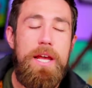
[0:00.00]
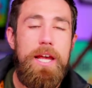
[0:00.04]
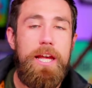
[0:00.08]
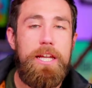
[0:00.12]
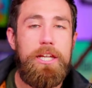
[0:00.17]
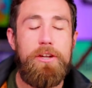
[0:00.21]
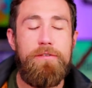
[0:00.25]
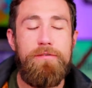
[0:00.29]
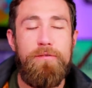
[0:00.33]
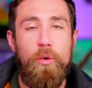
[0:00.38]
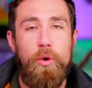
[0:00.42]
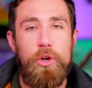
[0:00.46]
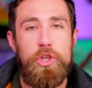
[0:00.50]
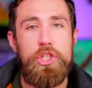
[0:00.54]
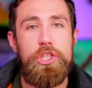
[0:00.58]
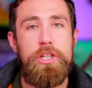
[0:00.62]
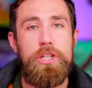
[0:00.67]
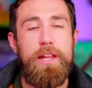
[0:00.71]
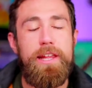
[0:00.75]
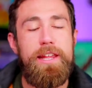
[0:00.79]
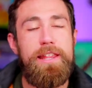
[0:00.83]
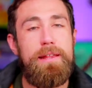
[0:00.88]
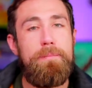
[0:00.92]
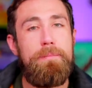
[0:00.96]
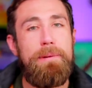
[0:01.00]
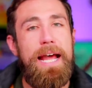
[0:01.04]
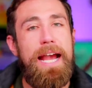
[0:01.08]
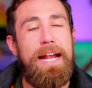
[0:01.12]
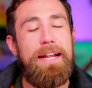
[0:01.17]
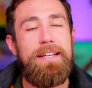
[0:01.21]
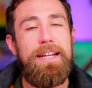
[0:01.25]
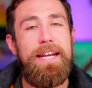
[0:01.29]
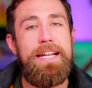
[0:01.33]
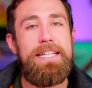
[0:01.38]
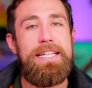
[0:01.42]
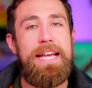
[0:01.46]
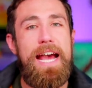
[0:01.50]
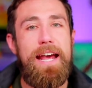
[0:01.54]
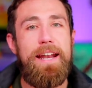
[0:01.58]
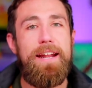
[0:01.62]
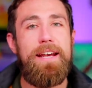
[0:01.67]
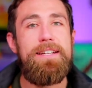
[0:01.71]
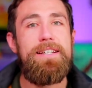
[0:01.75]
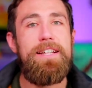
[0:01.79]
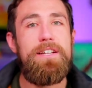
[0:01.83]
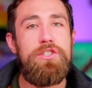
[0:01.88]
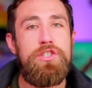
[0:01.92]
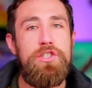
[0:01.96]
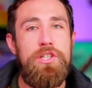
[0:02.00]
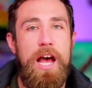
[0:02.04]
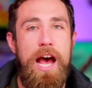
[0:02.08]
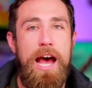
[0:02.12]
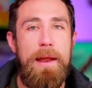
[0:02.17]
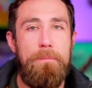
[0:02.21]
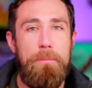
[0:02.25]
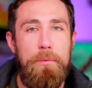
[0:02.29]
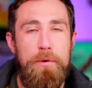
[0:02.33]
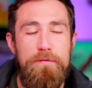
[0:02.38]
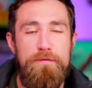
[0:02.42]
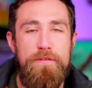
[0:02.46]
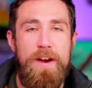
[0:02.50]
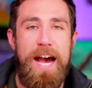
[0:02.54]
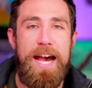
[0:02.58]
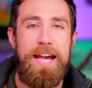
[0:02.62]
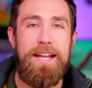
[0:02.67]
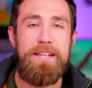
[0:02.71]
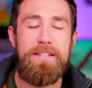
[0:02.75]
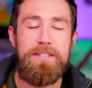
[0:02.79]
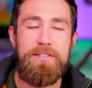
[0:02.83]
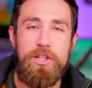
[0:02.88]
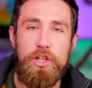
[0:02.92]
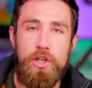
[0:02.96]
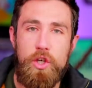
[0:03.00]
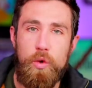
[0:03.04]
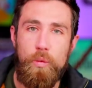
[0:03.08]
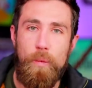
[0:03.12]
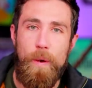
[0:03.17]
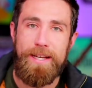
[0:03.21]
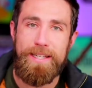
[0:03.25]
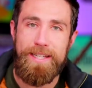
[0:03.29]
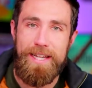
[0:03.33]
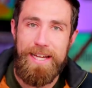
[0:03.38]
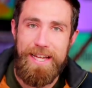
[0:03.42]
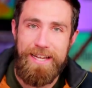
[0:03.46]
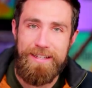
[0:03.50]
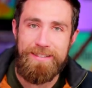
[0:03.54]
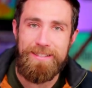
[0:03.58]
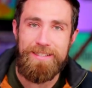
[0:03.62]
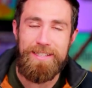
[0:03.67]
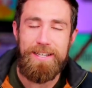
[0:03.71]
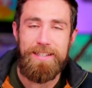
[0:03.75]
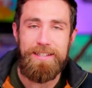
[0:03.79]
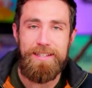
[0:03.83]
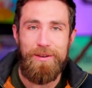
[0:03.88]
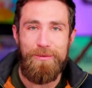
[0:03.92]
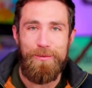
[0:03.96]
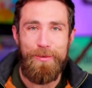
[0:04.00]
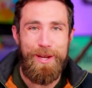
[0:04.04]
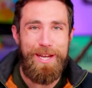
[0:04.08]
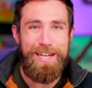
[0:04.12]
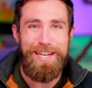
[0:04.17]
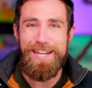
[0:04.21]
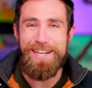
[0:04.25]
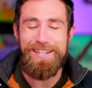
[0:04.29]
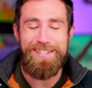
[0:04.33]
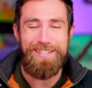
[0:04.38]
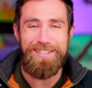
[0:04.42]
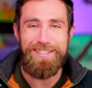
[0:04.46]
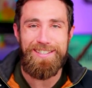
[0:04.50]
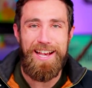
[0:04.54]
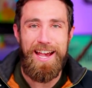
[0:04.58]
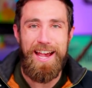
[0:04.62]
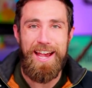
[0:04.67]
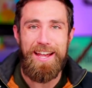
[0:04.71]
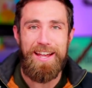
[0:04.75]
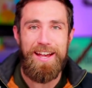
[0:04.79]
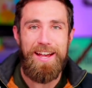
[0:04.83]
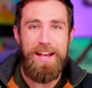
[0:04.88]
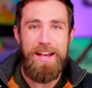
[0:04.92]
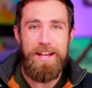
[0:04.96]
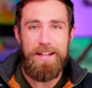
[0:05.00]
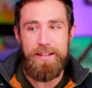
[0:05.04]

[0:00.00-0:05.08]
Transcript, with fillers: And unfortunately, the Black Knight data does not provide us the correct insight that we need to say